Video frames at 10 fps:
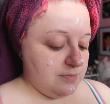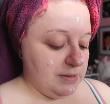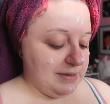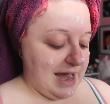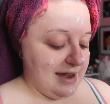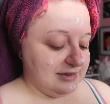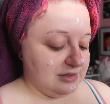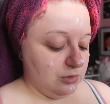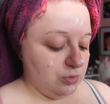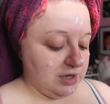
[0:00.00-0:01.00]
maybe
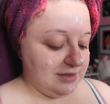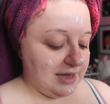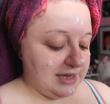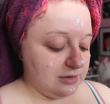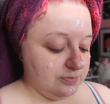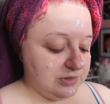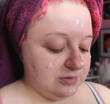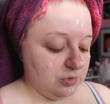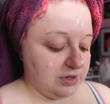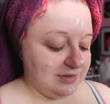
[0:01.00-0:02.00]
ask them when I take him
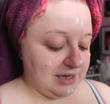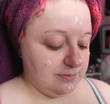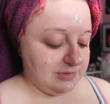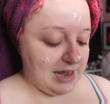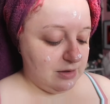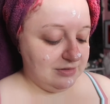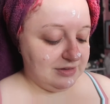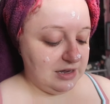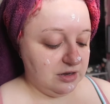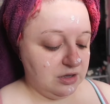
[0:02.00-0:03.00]
when I take him down and
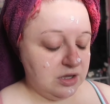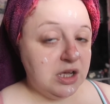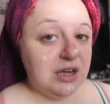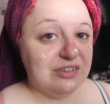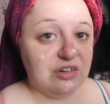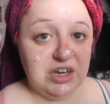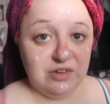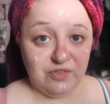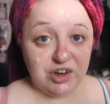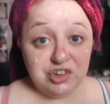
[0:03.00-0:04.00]
say look is there any
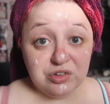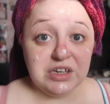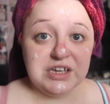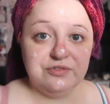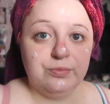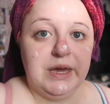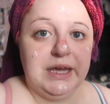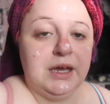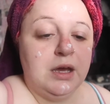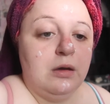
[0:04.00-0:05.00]
advice you can give me